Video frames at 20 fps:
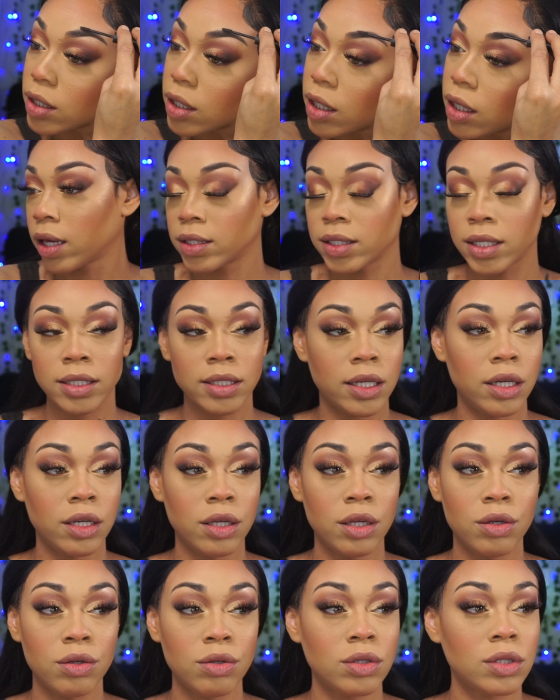Because I did
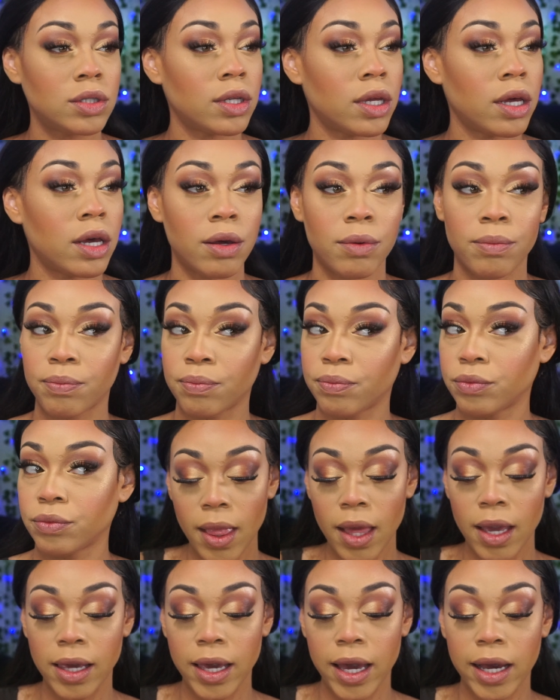use some,
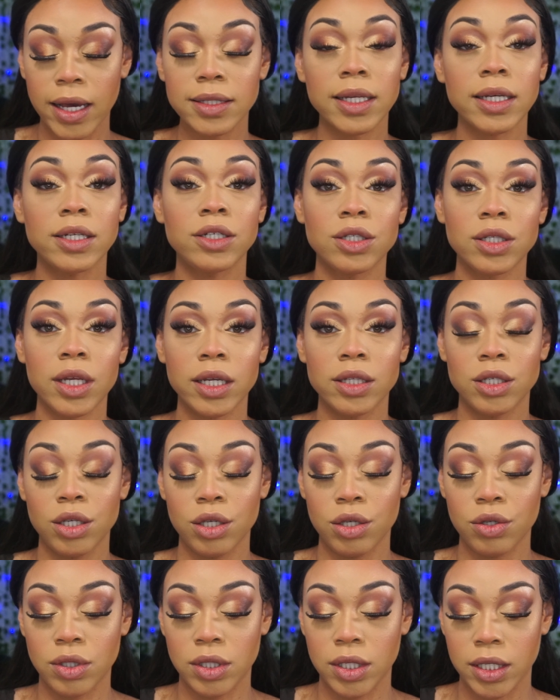because I just like to
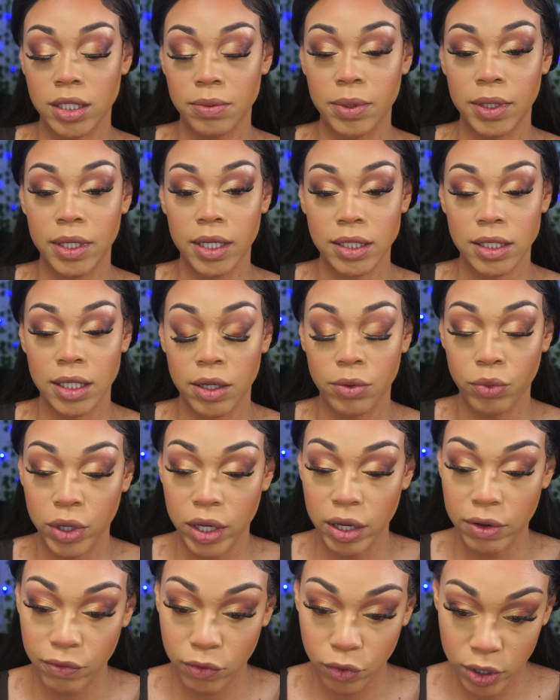use this because it
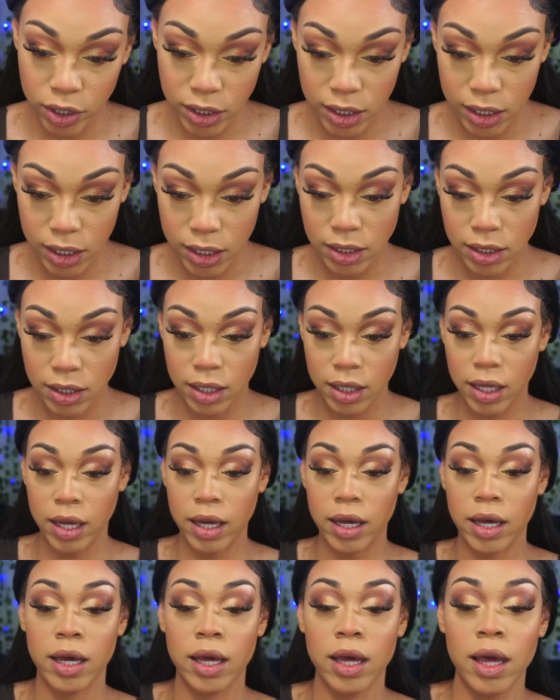reinforces
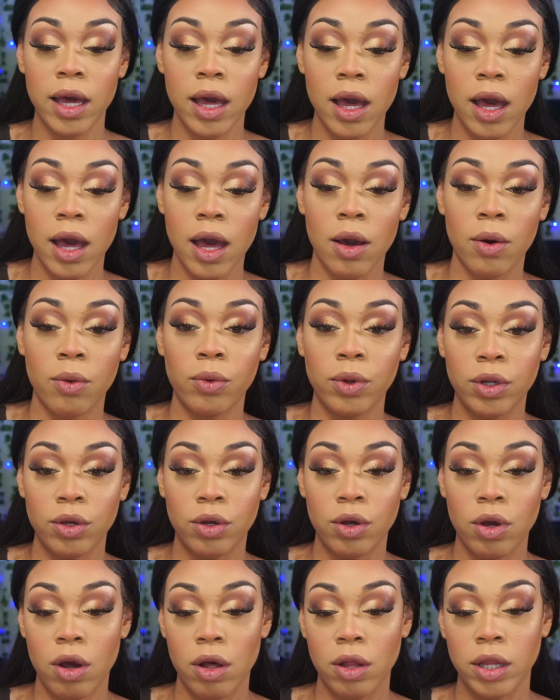the, what
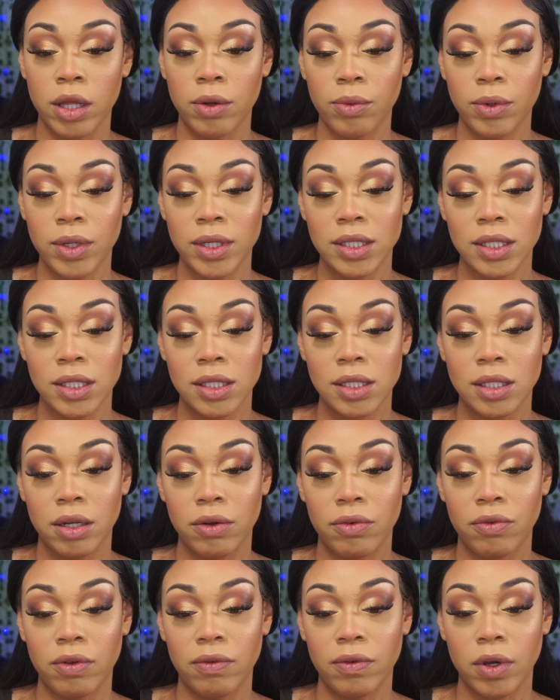is this
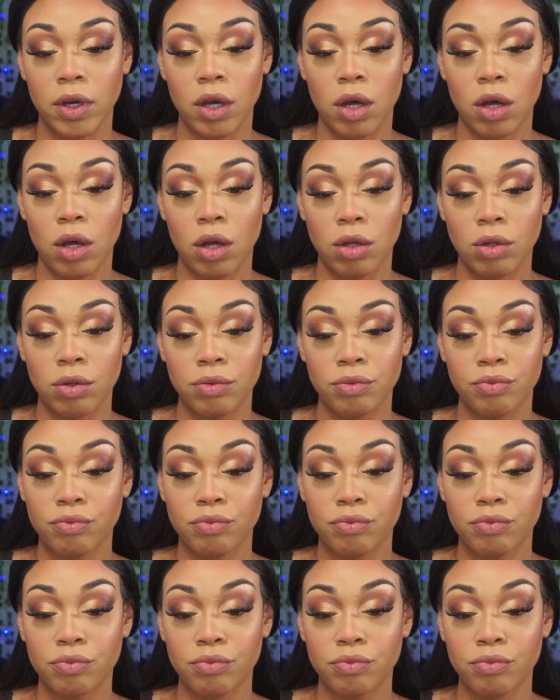stuff even called?